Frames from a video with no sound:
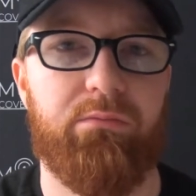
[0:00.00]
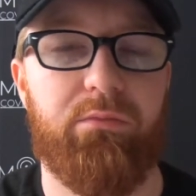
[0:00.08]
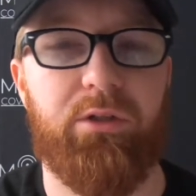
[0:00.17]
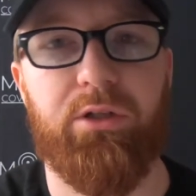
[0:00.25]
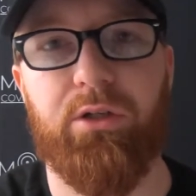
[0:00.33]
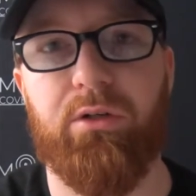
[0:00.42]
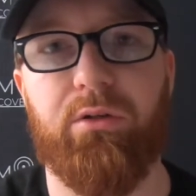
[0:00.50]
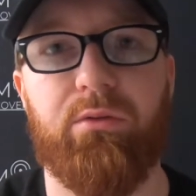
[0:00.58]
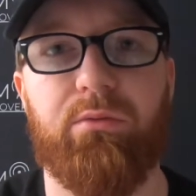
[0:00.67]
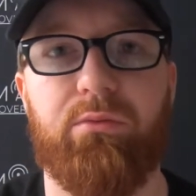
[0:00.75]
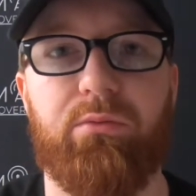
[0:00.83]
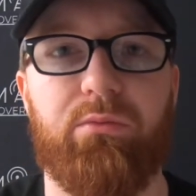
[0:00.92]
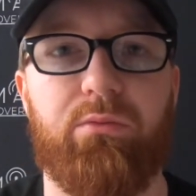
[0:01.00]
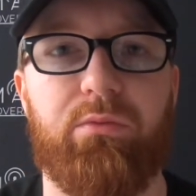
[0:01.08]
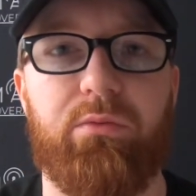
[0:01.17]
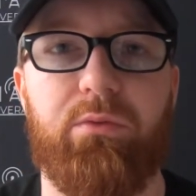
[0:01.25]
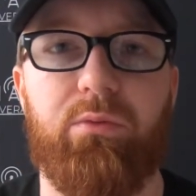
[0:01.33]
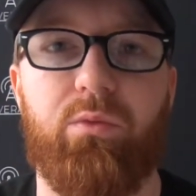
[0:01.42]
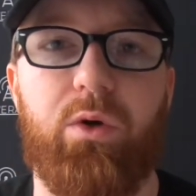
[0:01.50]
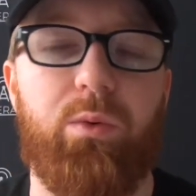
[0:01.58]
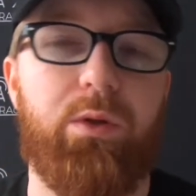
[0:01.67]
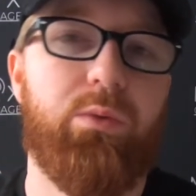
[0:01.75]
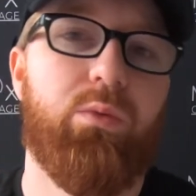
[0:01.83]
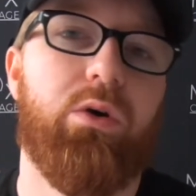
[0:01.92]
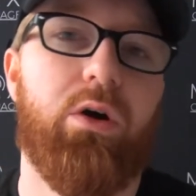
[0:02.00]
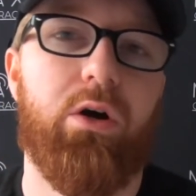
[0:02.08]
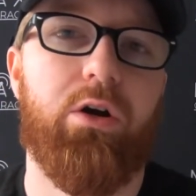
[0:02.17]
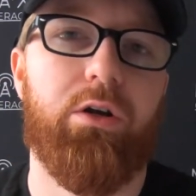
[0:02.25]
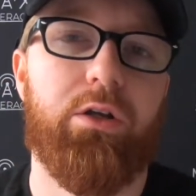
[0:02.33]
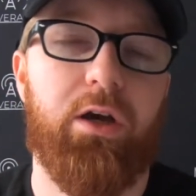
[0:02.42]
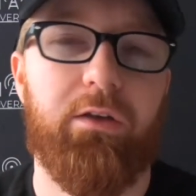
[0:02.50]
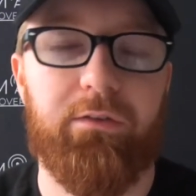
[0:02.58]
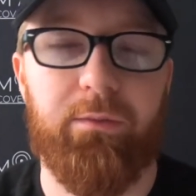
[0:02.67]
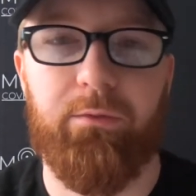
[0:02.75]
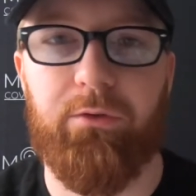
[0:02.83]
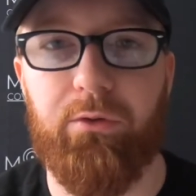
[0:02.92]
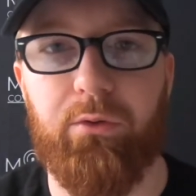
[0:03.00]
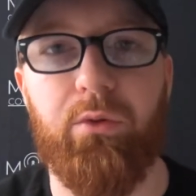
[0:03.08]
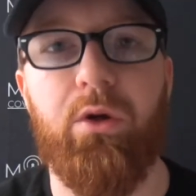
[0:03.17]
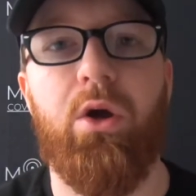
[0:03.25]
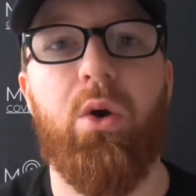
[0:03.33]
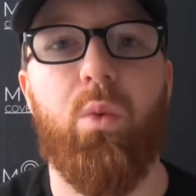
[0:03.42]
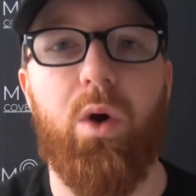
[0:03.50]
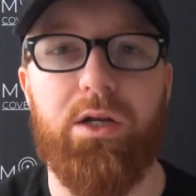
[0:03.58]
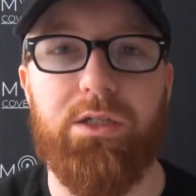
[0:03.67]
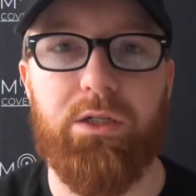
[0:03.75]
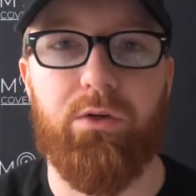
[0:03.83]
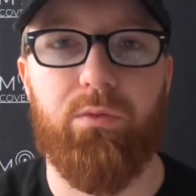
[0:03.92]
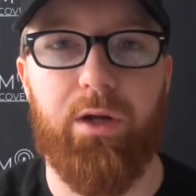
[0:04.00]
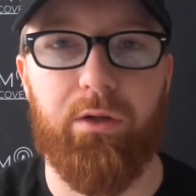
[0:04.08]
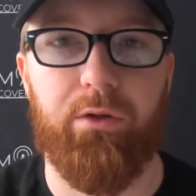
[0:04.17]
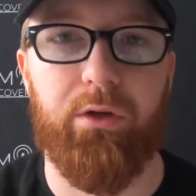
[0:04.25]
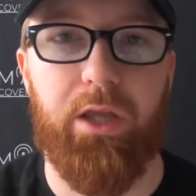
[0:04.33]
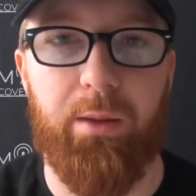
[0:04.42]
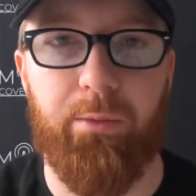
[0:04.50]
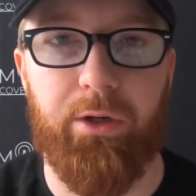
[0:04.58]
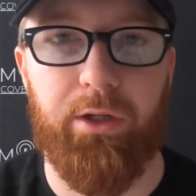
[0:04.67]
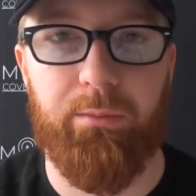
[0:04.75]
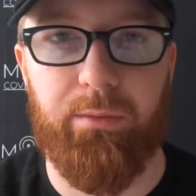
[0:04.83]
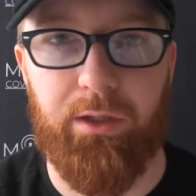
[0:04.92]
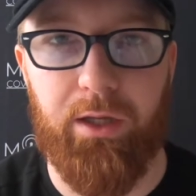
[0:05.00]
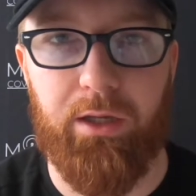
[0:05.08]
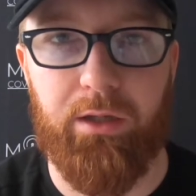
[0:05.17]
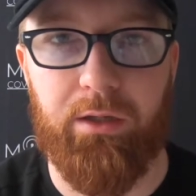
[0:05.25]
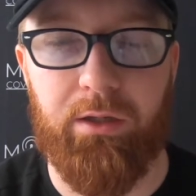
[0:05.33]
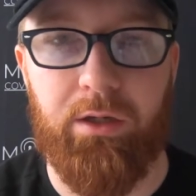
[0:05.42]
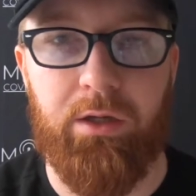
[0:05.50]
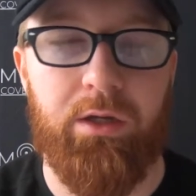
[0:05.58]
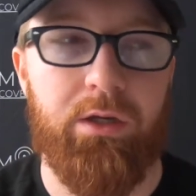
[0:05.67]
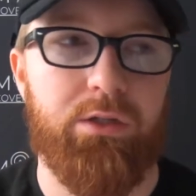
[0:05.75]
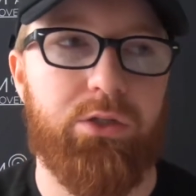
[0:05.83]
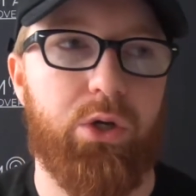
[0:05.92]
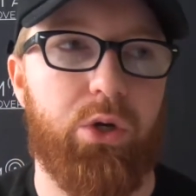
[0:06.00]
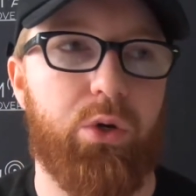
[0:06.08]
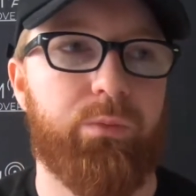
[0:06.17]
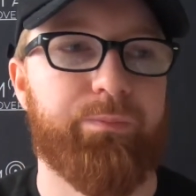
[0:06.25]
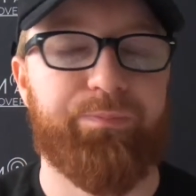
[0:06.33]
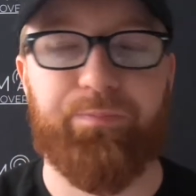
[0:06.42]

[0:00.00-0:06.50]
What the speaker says: what we are accustomed to watching a regular game on NBA. So,